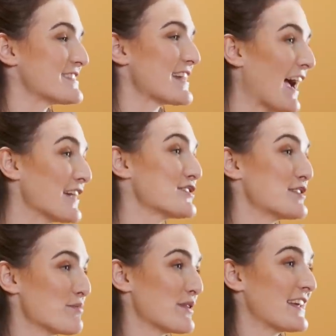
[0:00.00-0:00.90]
it's
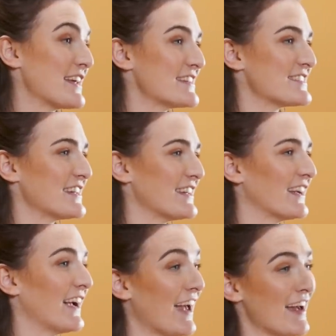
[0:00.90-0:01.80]
actually pretty
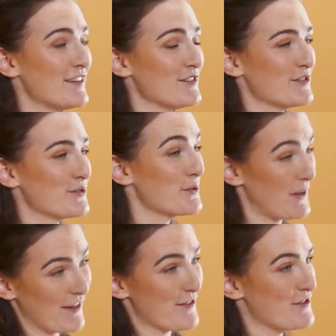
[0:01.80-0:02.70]
easy and
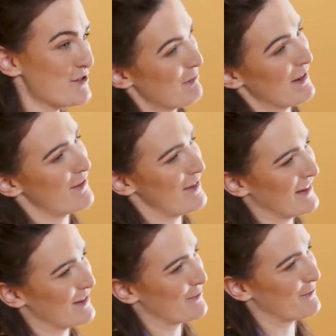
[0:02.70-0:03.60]
quicker than you might think.